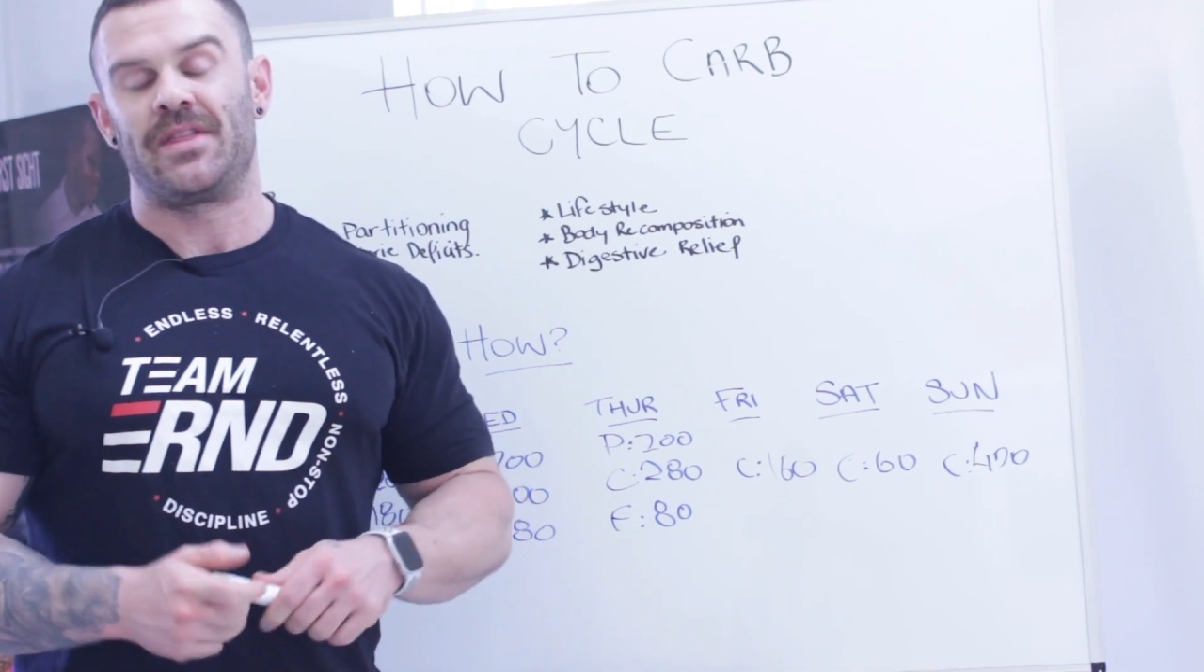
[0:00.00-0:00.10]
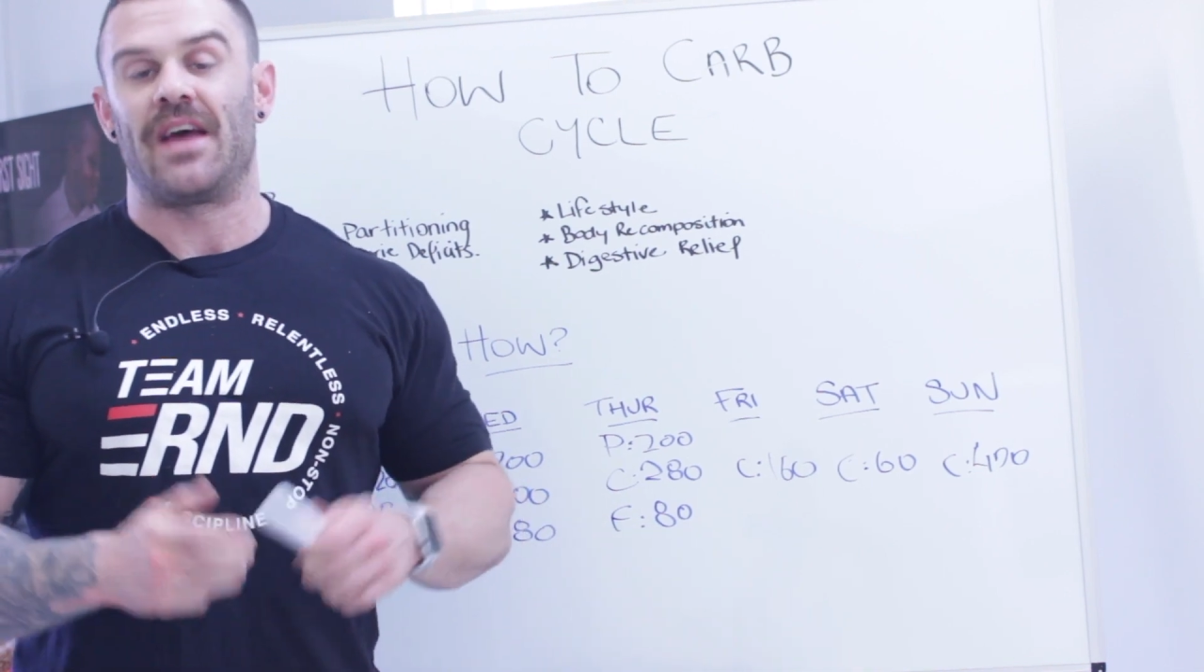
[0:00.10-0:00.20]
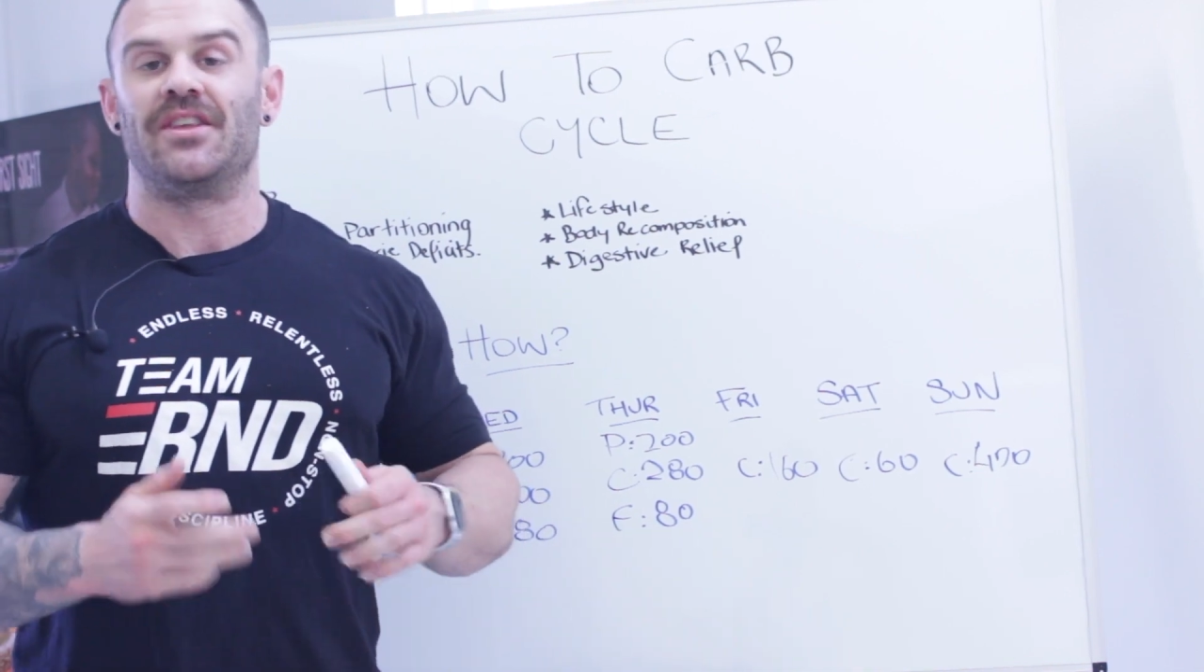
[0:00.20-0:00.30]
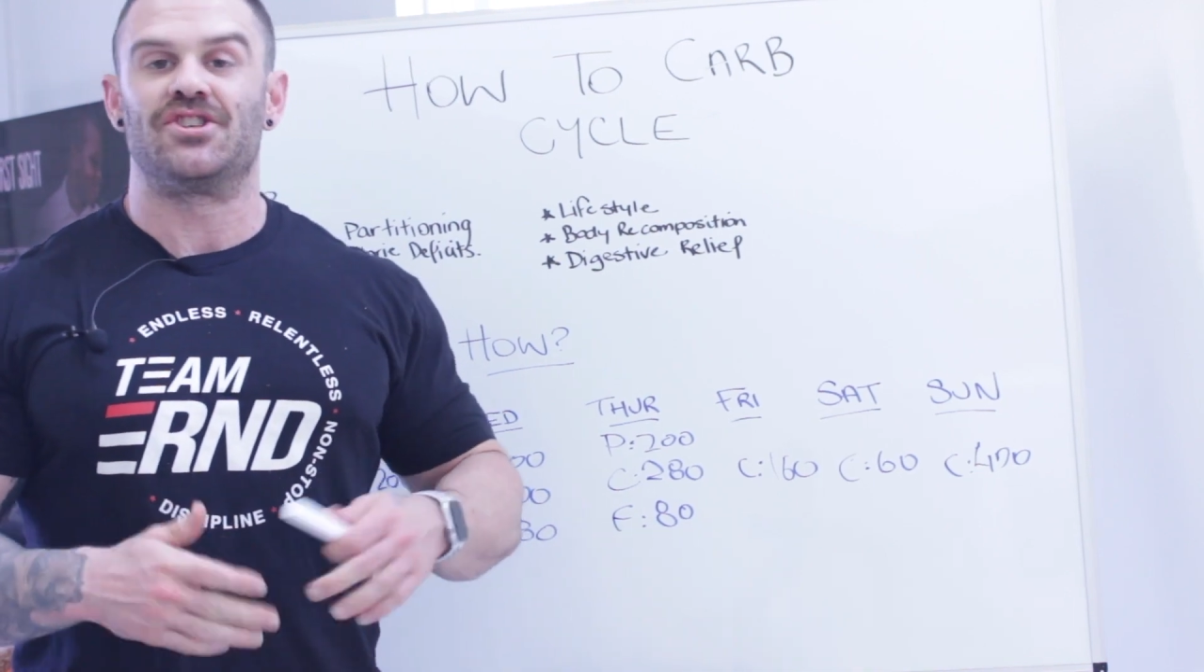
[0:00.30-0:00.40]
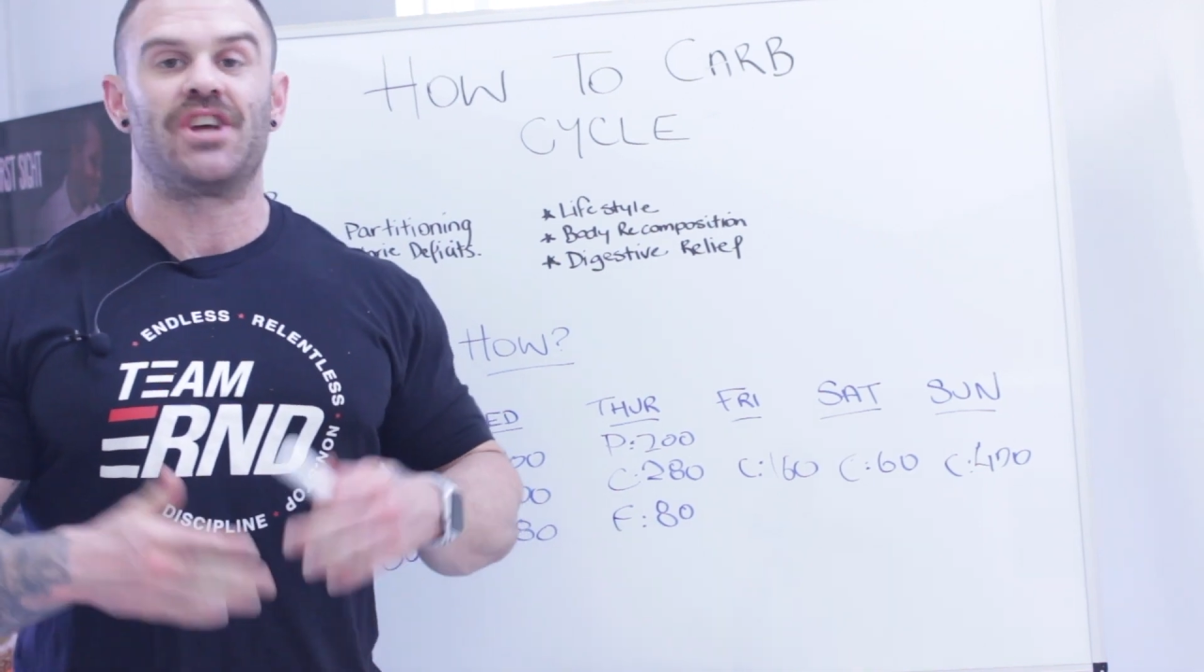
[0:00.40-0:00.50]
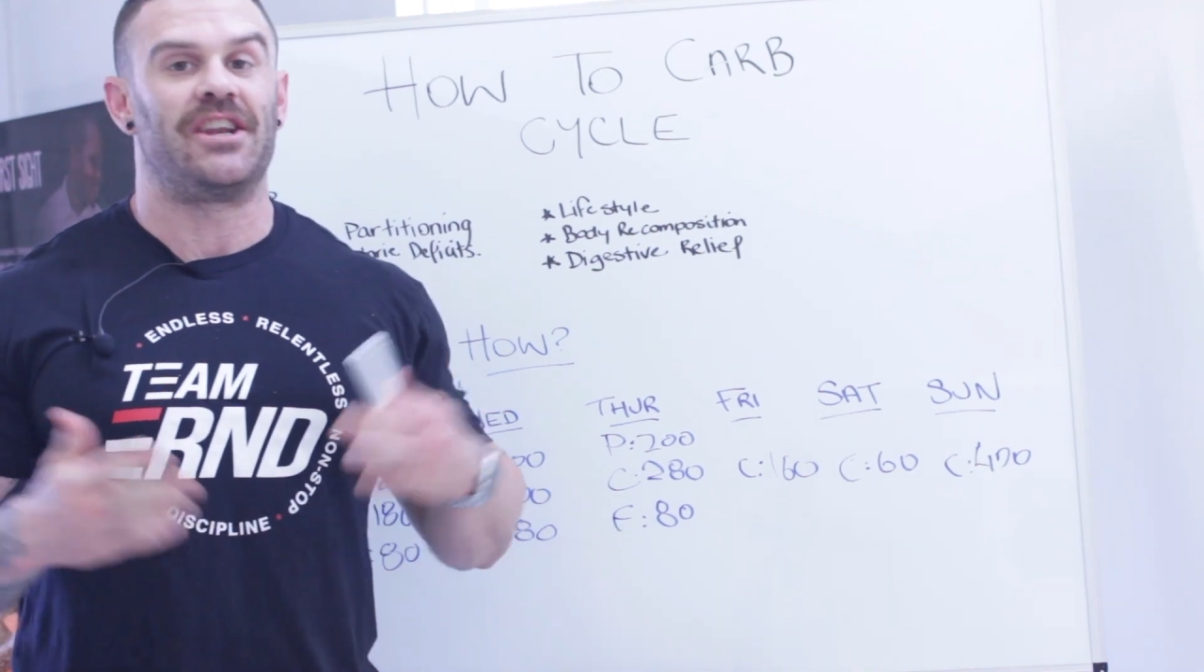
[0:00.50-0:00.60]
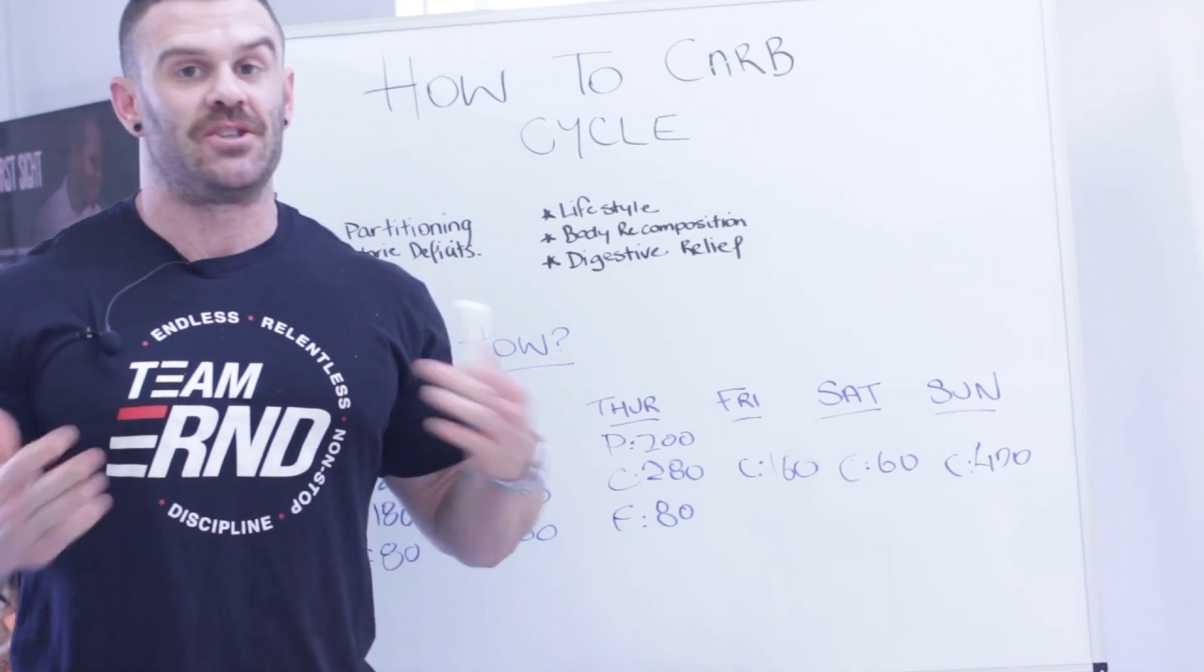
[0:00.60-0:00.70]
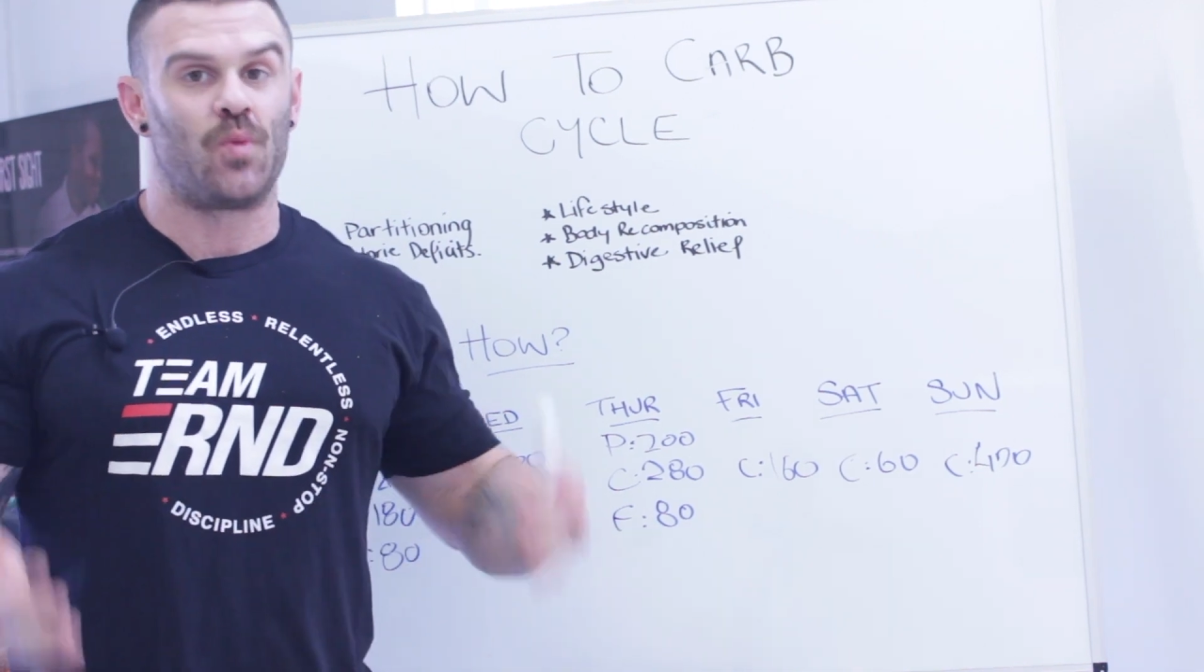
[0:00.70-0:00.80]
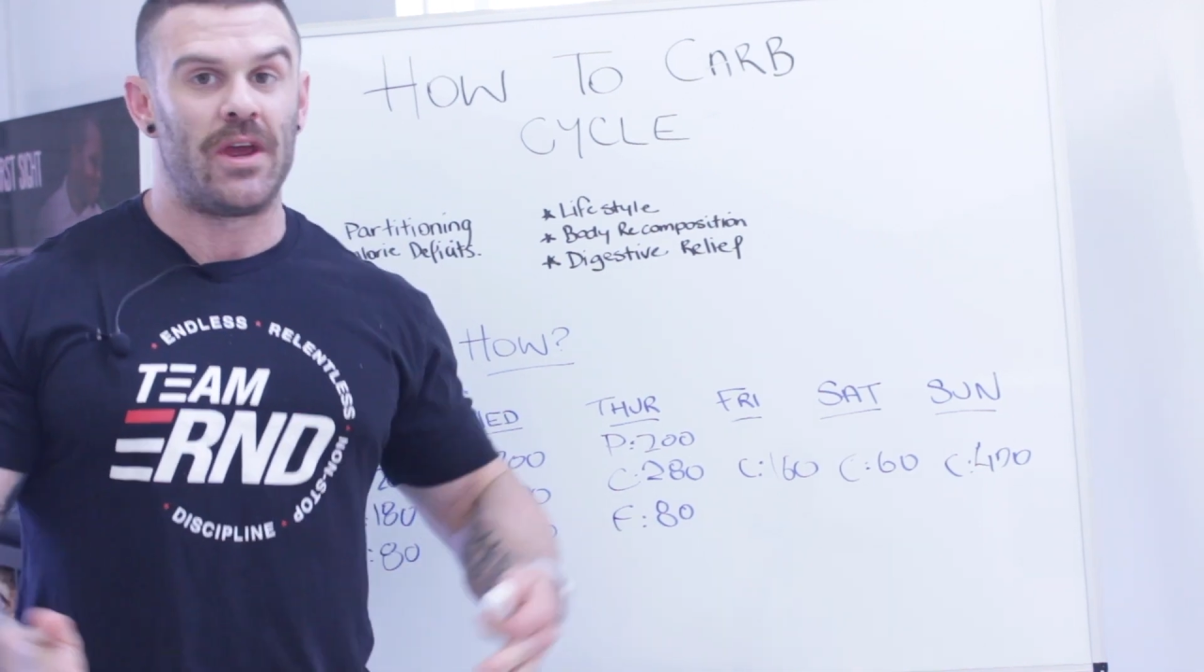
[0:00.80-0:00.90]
Now this changes